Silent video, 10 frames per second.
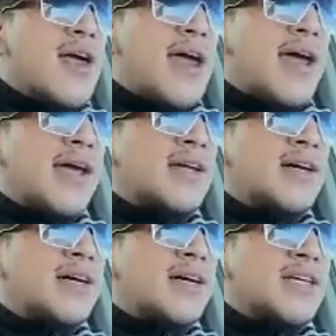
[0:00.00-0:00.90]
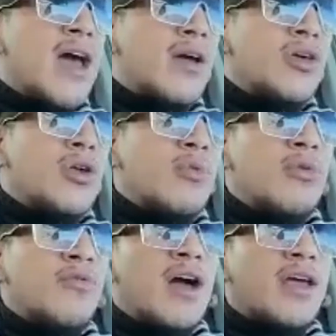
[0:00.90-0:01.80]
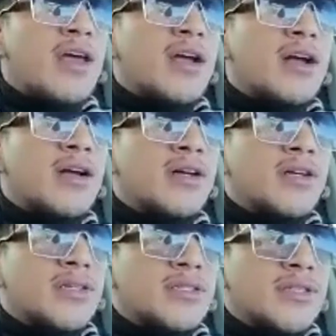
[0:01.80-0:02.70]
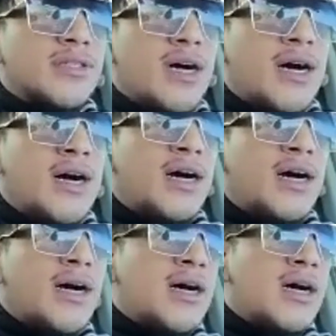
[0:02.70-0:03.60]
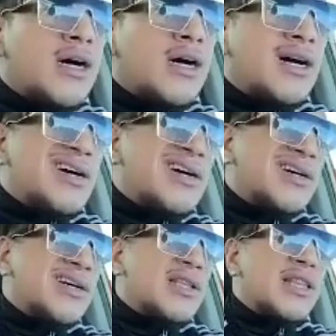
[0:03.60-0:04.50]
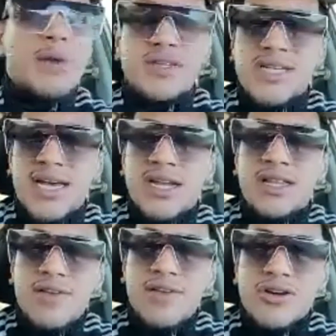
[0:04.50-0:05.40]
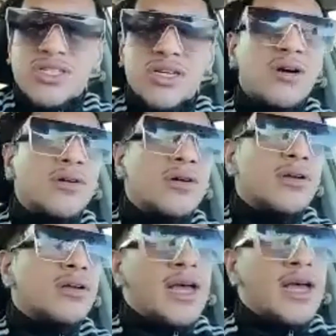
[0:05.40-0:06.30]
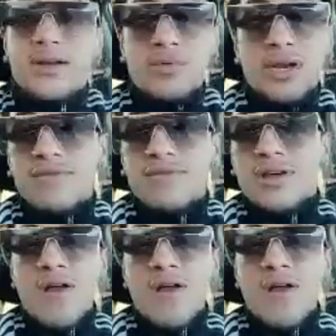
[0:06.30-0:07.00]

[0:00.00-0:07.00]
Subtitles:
And we moved out here like about 10, 11 years ago, and we love it.